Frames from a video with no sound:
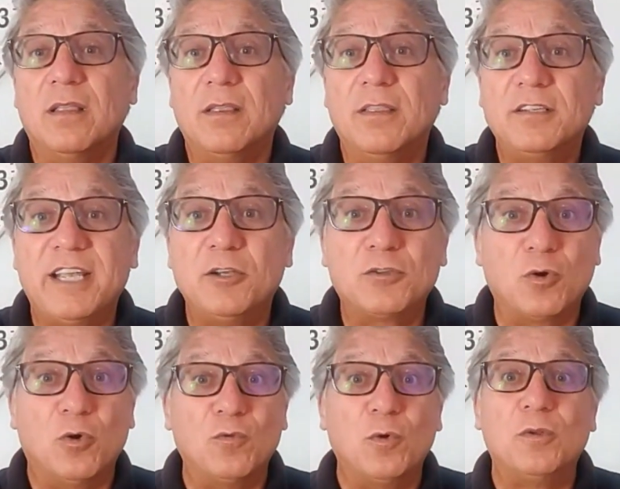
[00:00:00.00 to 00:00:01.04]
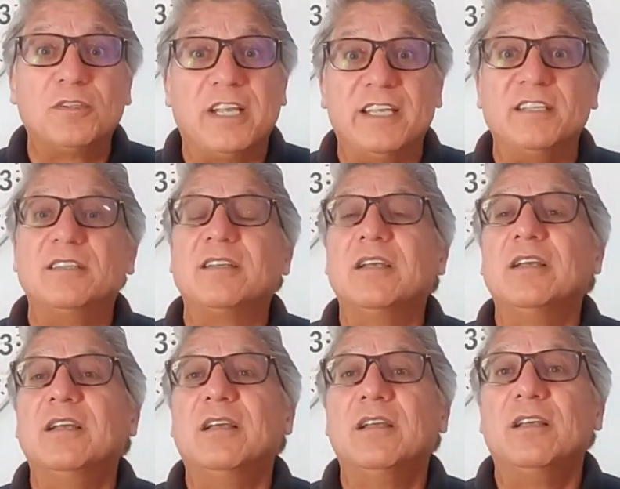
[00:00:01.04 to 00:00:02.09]
The sales goal rule says
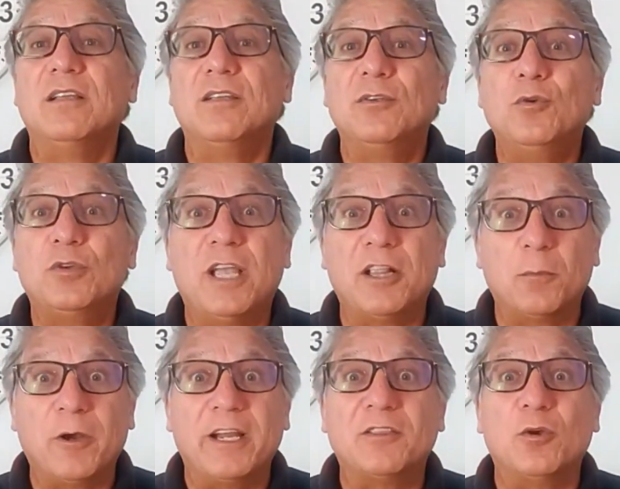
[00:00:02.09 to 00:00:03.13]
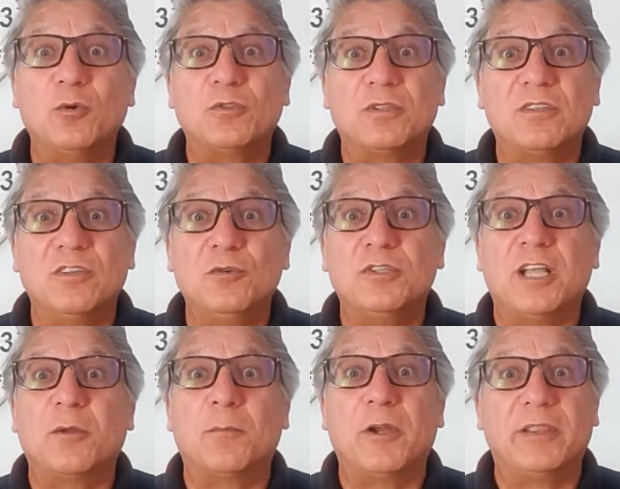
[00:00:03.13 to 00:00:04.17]
you celebrate those
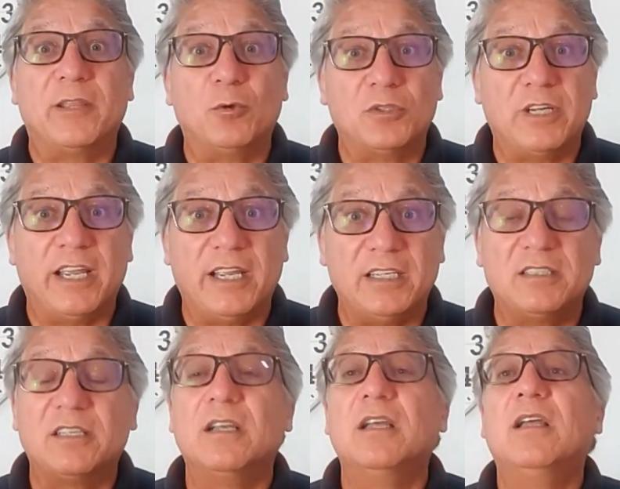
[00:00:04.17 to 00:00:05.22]
days